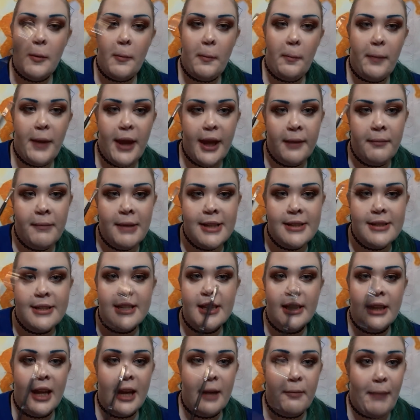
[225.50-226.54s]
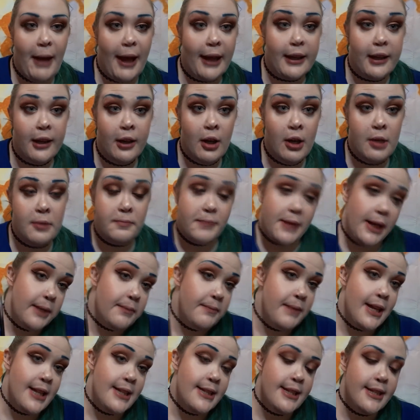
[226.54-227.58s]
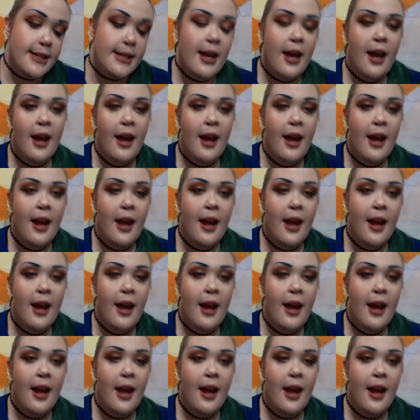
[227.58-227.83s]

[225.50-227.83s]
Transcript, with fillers: pigments and like packing on pigments,